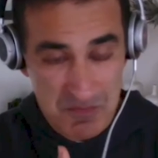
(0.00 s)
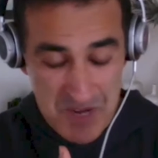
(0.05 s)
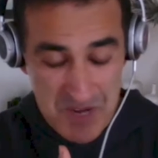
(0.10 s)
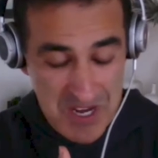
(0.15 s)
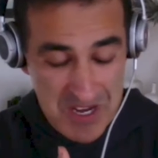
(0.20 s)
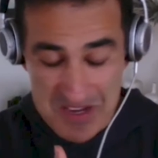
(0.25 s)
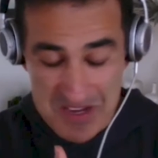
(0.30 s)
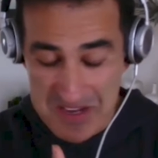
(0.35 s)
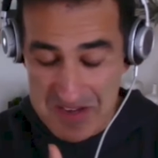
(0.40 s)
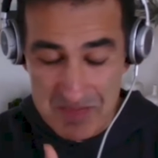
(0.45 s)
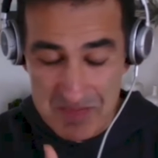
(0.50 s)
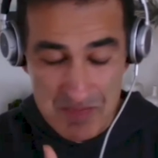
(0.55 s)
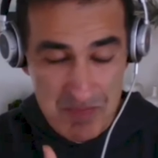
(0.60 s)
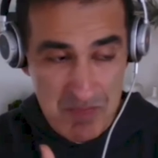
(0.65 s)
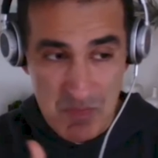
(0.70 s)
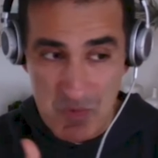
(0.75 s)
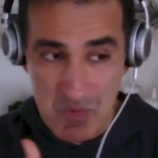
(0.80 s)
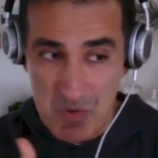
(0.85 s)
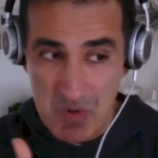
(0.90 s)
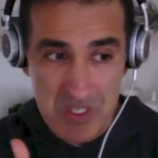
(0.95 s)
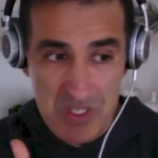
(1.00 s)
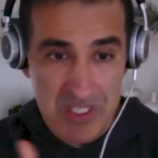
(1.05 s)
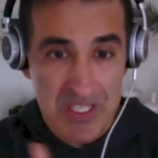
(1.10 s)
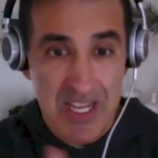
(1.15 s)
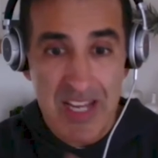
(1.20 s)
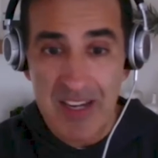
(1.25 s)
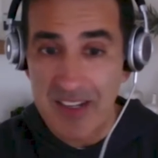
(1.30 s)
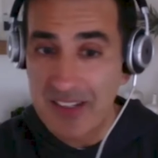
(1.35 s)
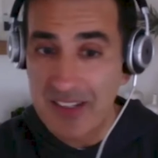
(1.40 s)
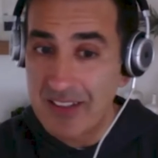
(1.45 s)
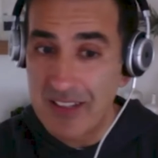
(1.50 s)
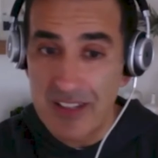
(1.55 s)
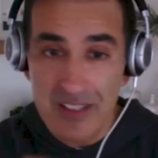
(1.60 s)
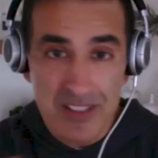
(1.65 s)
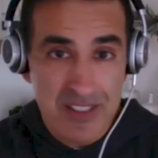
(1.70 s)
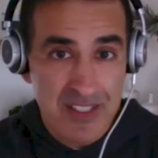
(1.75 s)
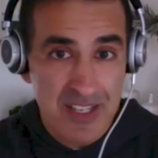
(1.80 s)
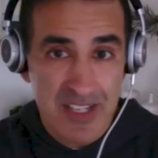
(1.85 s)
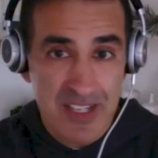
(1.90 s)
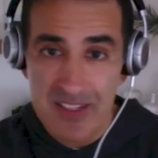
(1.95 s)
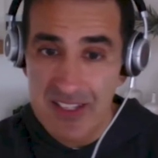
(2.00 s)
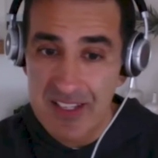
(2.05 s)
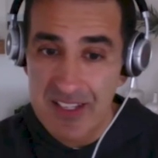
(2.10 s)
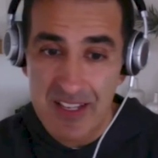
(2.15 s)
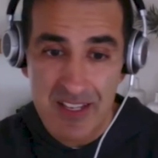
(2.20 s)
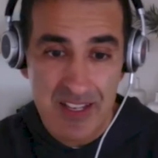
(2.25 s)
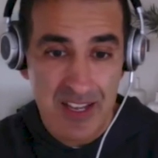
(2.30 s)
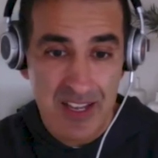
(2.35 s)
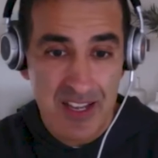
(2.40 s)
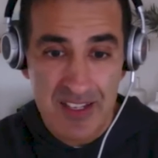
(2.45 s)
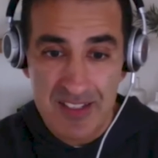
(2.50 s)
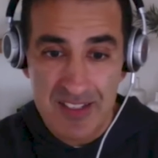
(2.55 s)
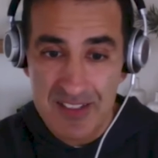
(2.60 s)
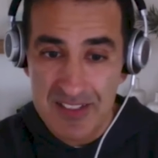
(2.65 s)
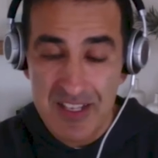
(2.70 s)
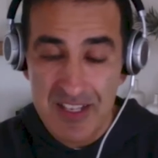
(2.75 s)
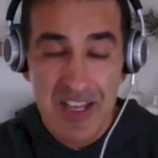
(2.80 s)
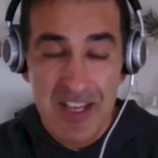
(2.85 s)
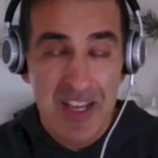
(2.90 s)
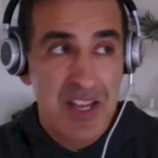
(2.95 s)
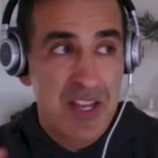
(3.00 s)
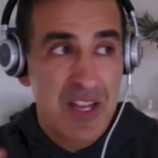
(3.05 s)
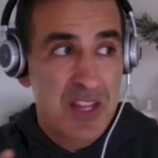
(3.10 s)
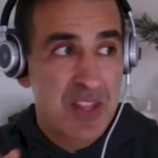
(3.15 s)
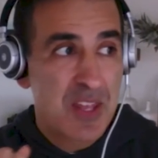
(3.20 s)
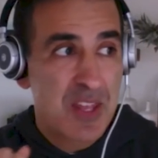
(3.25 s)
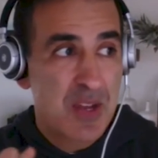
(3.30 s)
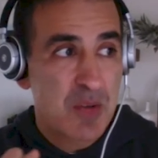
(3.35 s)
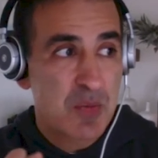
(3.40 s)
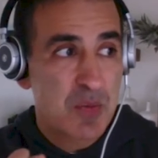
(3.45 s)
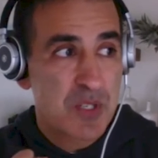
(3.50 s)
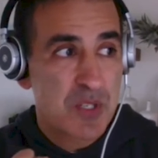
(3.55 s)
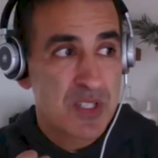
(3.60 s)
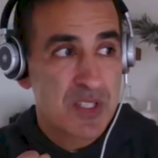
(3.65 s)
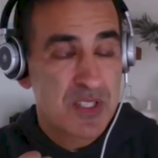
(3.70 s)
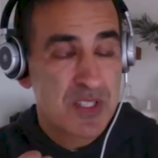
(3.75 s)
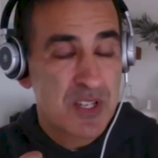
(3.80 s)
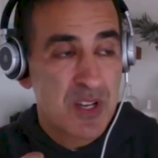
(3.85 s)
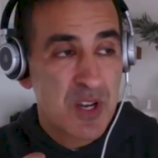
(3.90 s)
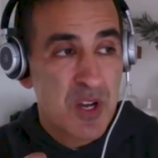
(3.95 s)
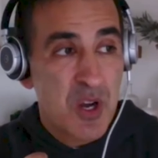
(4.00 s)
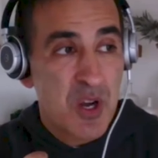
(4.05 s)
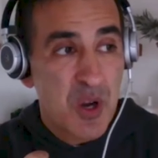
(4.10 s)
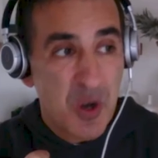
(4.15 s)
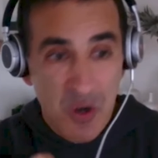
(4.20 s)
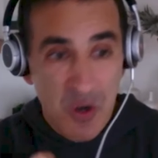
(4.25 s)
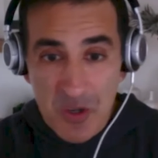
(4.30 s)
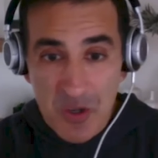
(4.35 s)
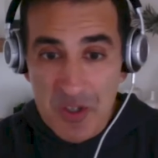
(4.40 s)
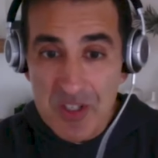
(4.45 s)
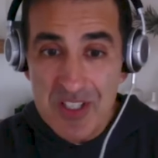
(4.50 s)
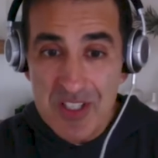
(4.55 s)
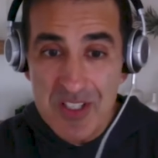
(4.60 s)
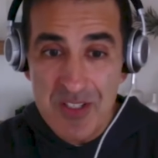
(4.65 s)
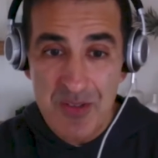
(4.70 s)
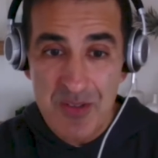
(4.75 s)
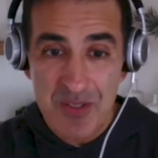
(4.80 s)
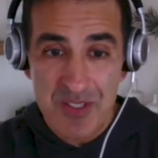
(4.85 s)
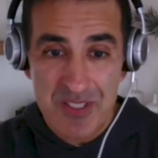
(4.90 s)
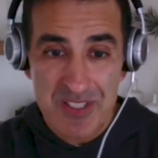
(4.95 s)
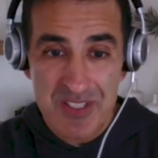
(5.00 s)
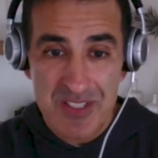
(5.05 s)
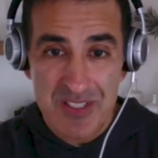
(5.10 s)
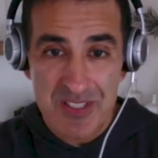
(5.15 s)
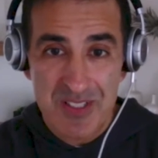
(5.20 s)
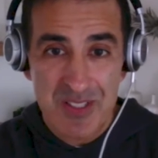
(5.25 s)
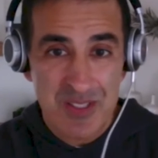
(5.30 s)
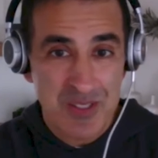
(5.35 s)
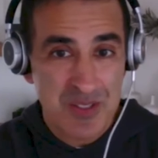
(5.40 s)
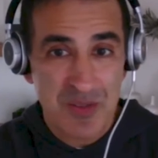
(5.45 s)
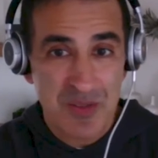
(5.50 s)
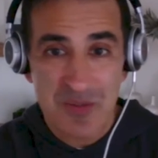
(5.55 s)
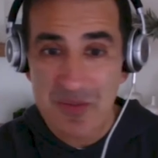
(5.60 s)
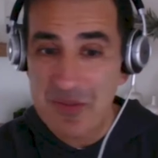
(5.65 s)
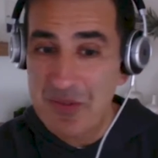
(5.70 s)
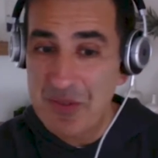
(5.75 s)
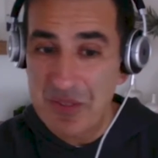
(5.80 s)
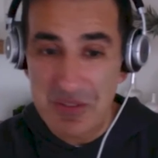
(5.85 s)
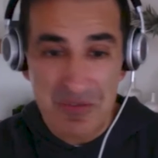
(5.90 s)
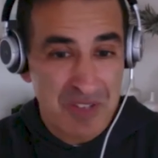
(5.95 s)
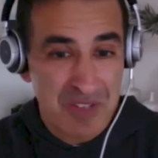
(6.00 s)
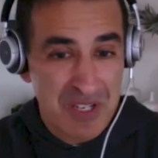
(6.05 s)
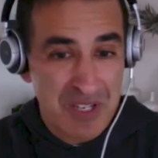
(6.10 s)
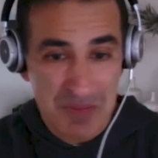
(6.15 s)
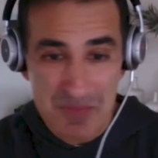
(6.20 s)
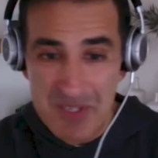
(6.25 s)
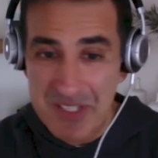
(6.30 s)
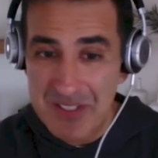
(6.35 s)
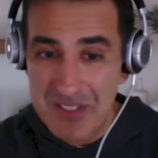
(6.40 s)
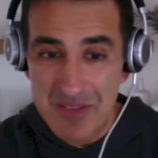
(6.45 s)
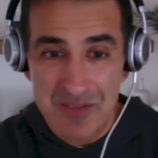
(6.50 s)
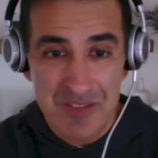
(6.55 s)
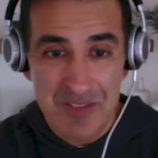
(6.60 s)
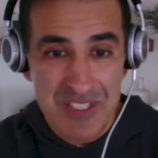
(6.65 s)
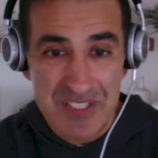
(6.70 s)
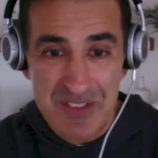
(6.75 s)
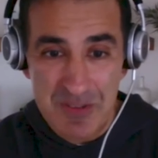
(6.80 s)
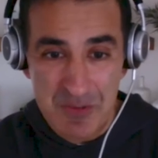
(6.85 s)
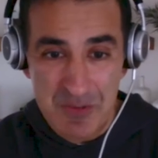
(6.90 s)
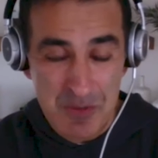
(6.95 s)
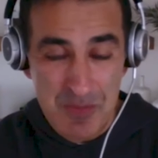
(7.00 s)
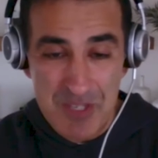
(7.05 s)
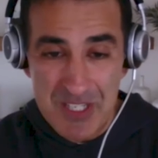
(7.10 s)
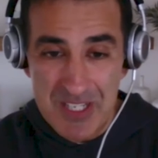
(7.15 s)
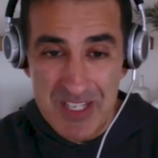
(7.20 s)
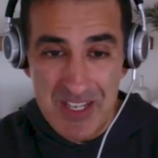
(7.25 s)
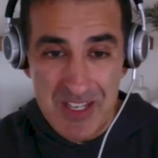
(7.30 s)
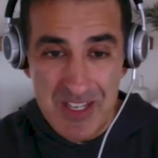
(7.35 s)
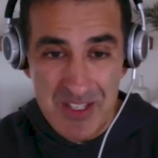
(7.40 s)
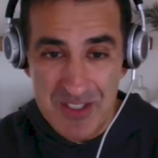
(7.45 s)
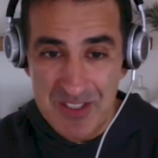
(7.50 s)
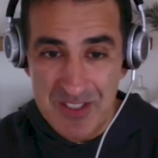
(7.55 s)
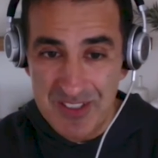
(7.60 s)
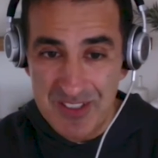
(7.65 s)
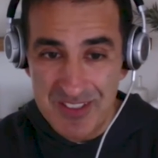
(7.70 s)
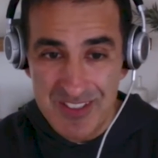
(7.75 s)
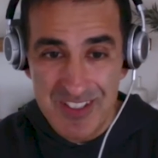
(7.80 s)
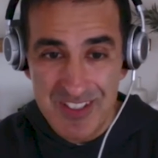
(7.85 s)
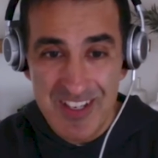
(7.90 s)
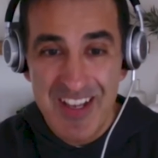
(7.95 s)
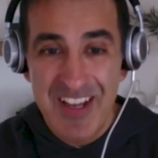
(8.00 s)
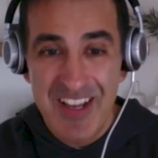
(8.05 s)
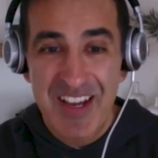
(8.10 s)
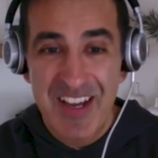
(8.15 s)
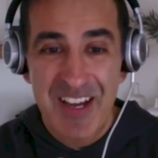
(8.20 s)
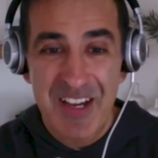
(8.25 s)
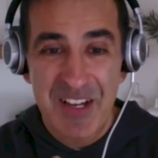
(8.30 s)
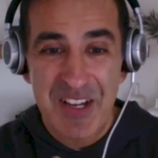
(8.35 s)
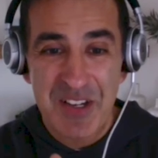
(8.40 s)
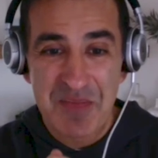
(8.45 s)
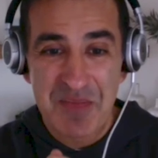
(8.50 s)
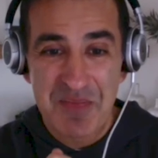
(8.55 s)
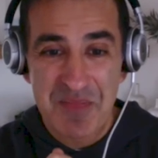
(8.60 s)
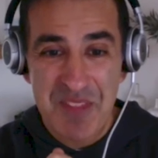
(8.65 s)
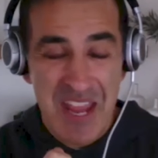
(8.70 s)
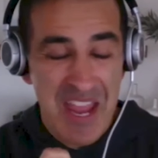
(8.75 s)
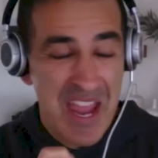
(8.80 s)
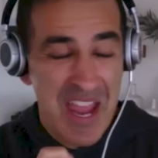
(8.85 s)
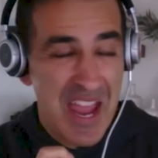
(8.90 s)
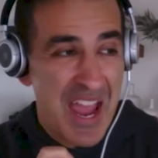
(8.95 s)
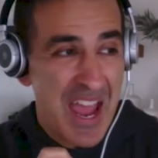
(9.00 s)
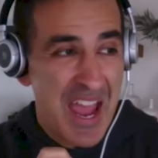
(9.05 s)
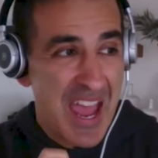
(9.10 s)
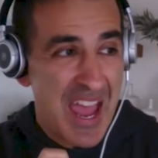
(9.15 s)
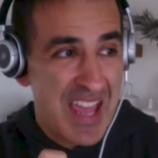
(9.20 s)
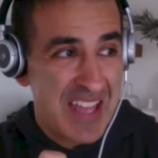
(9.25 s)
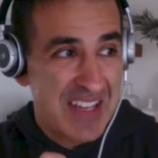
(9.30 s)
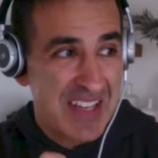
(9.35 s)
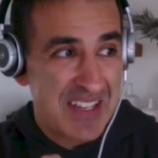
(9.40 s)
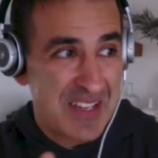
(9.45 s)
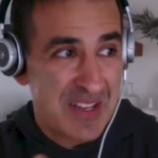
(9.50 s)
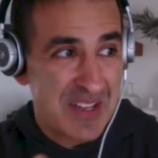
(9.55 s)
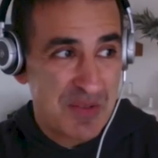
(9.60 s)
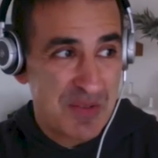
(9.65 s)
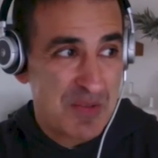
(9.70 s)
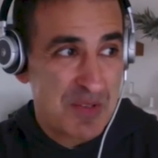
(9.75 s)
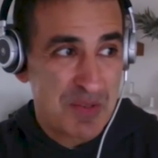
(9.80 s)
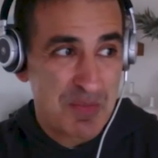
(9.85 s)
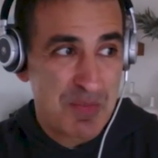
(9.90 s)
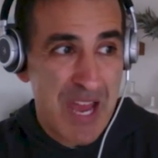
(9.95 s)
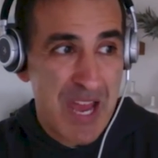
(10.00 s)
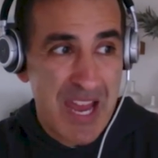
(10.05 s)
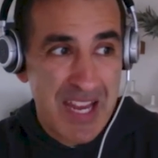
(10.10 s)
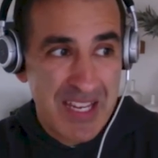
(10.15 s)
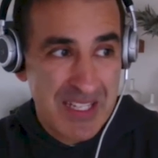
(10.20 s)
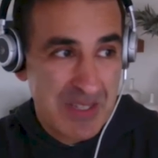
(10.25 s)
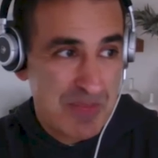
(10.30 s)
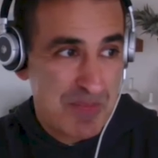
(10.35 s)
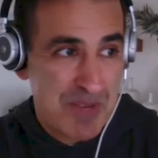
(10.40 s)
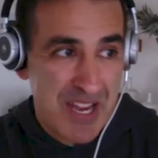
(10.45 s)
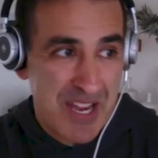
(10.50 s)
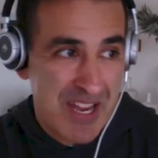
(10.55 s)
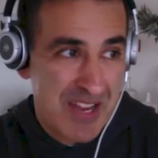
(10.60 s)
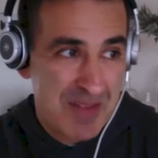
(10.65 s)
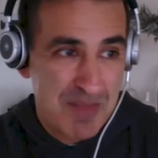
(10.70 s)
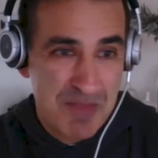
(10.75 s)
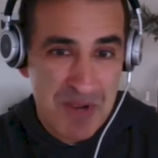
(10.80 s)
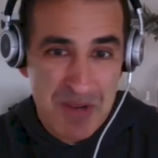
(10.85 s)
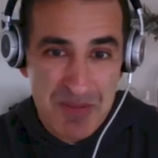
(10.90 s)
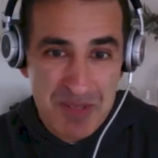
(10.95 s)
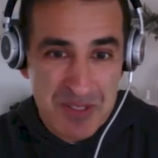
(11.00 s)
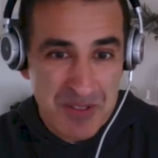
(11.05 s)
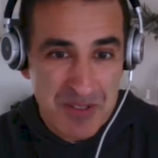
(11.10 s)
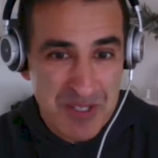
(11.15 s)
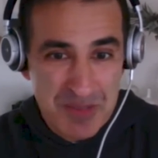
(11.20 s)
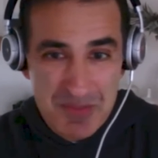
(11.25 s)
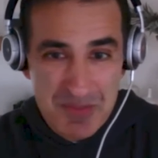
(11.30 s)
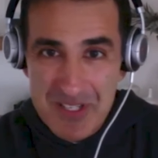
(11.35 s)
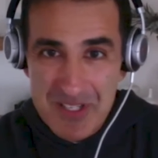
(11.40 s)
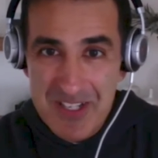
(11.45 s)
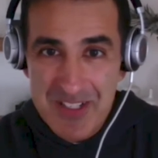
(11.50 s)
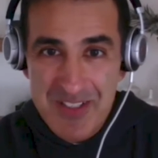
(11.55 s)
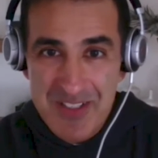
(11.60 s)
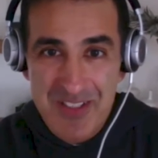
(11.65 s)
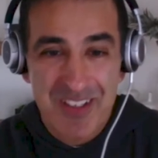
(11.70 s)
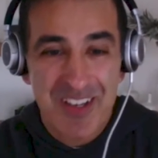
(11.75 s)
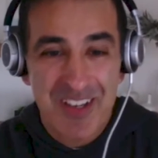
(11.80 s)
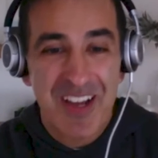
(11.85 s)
It sat alongside the real that was earned into existence through environmental remediation, and it was backed by public transportation.